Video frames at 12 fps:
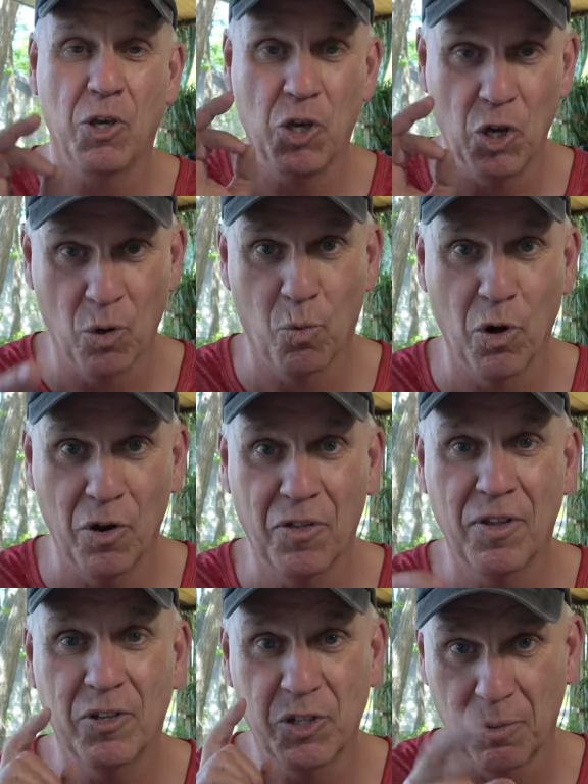You're
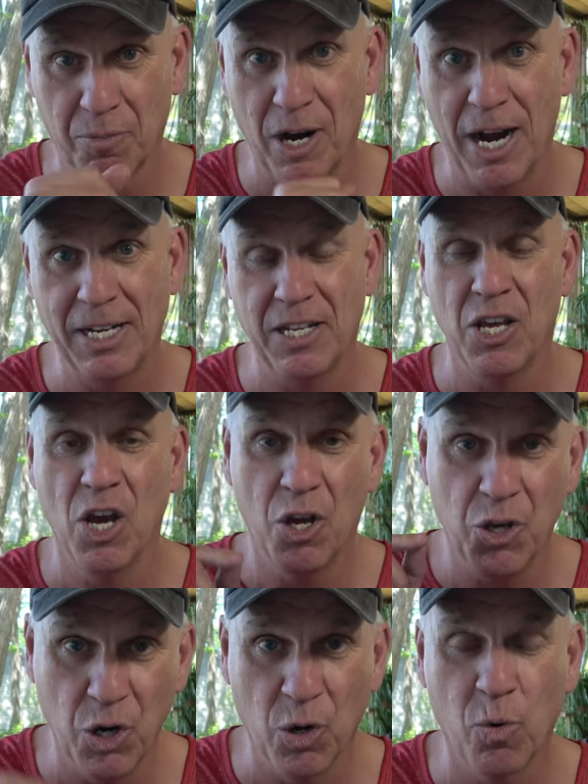worth sobriety.
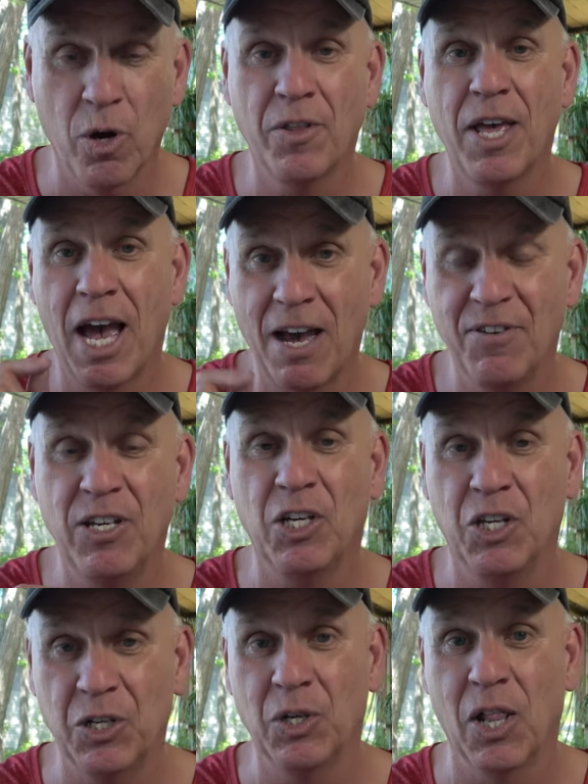You're worth having a
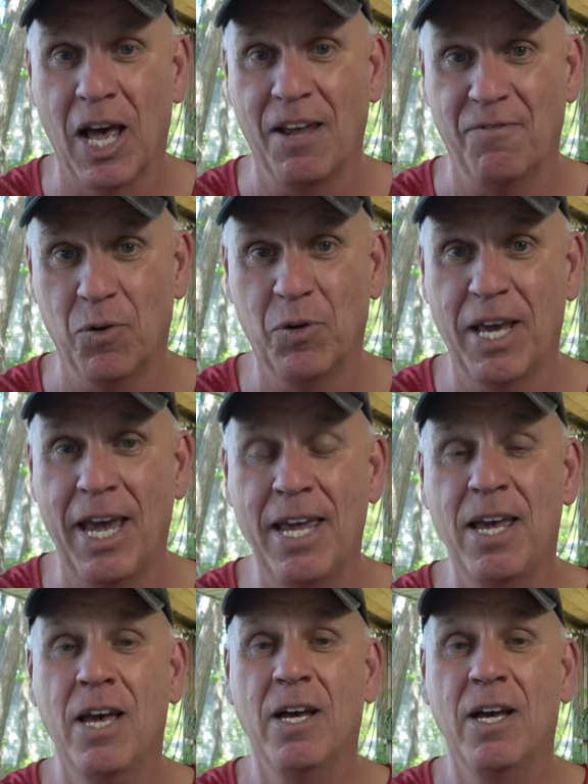good life, okay?